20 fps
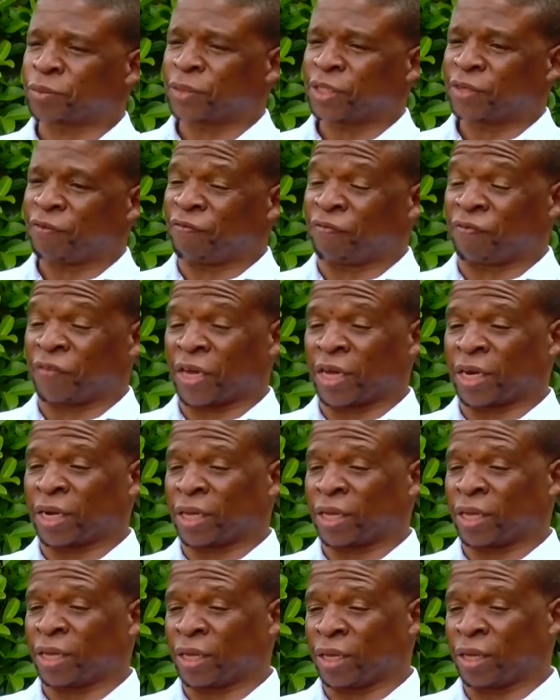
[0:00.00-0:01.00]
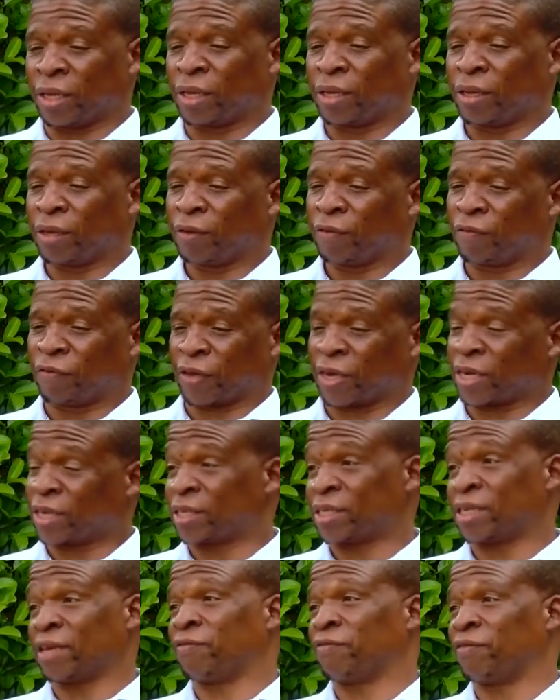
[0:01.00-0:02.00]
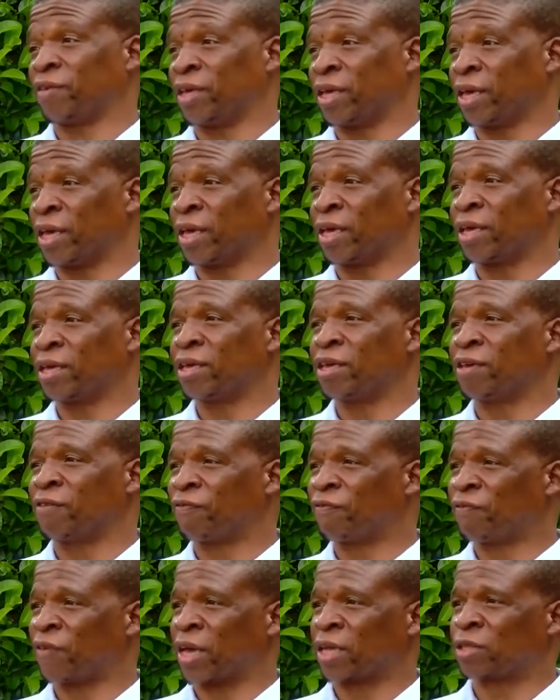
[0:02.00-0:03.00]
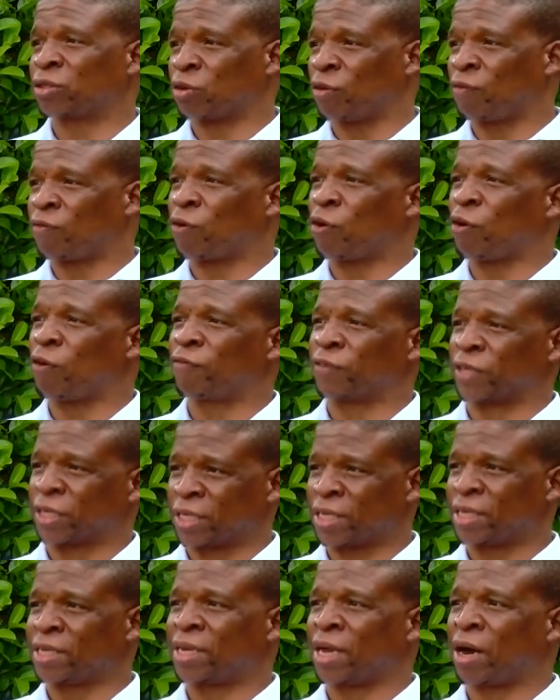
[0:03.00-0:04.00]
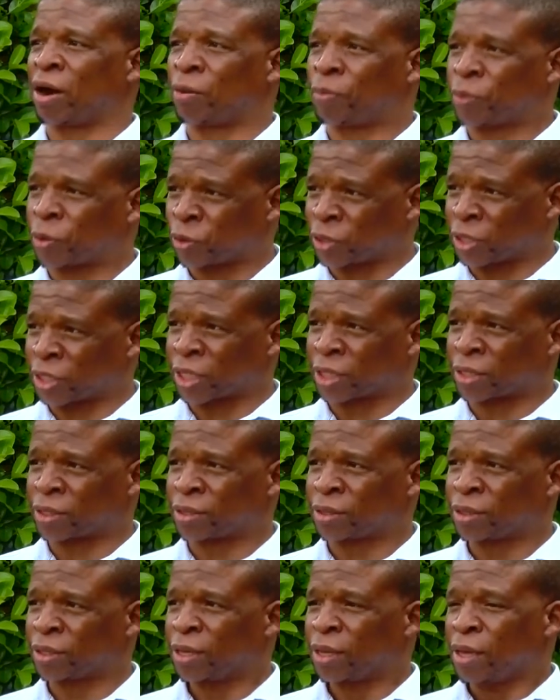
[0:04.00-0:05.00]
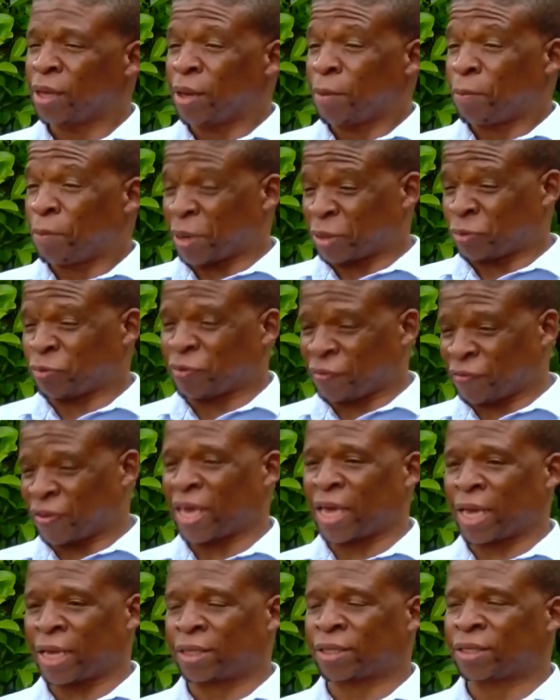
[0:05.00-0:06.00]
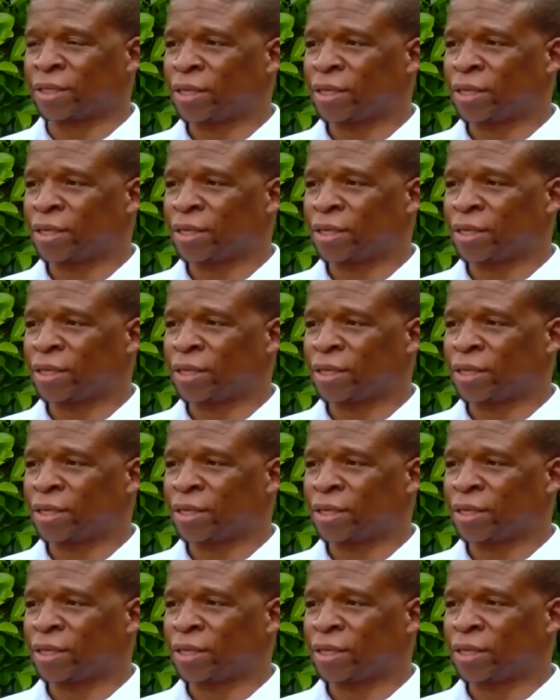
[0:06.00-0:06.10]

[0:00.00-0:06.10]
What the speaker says: very severe effects of COVID in our projects, but we've had